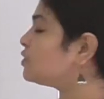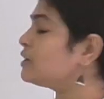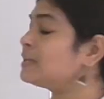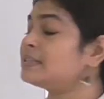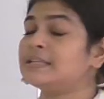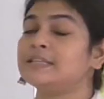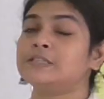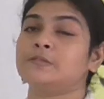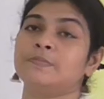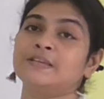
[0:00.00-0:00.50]

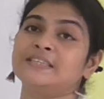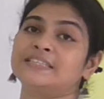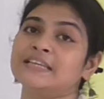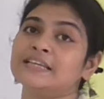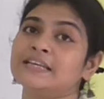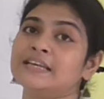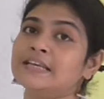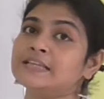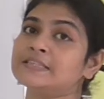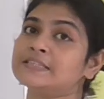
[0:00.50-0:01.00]
actually these
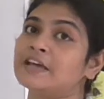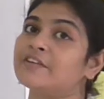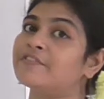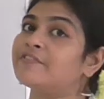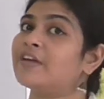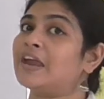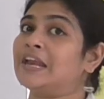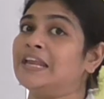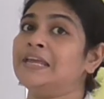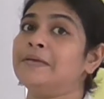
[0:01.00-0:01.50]
missing links
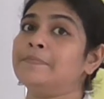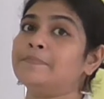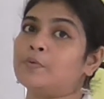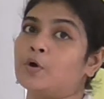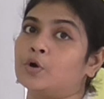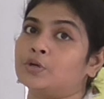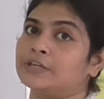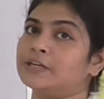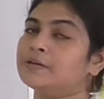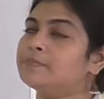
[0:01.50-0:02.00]
are very
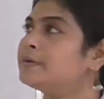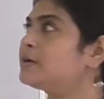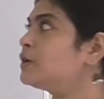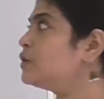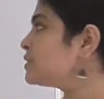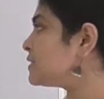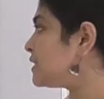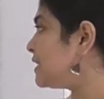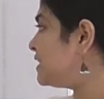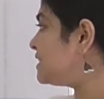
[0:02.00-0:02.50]
important
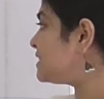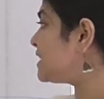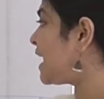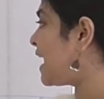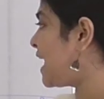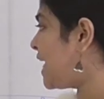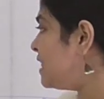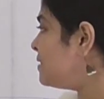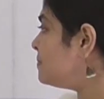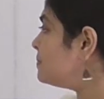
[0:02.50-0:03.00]
because it
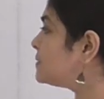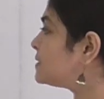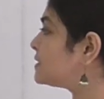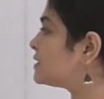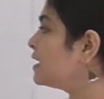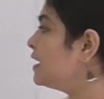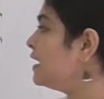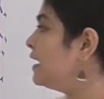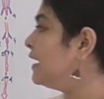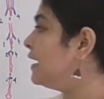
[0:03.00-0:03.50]

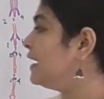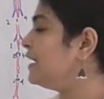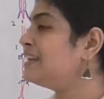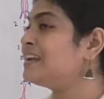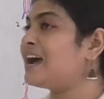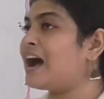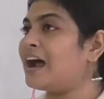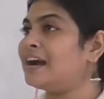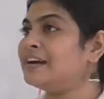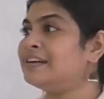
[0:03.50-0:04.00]
helps
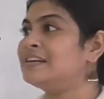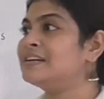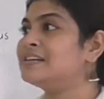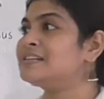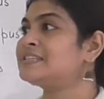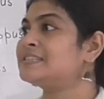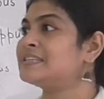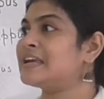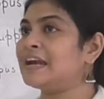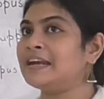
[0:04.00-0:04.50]
in
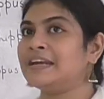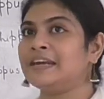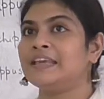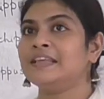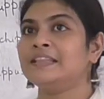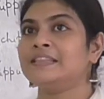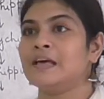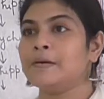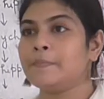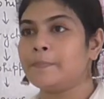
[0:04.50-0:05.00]

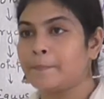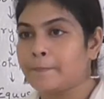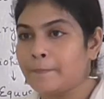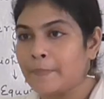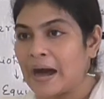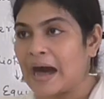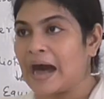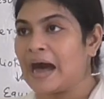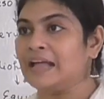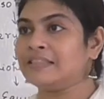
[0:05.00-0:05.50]
understanding the
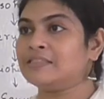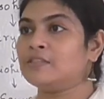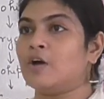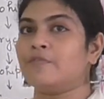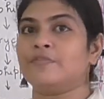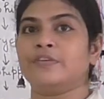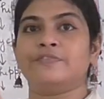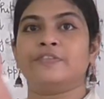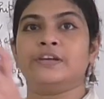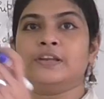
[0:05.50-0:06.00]
path
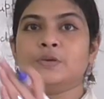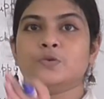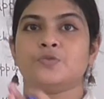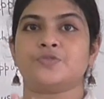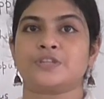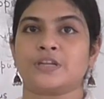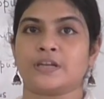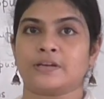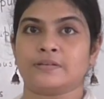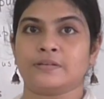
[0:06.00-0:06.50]
of
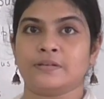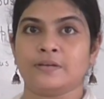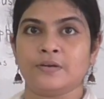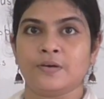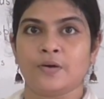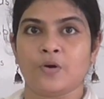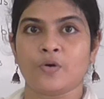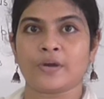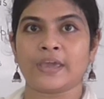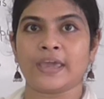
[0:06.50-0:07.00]
evolution.
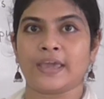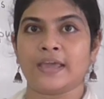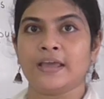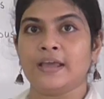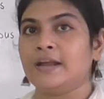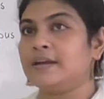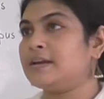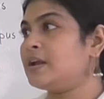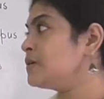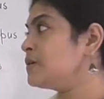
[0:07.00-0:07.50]
Okay.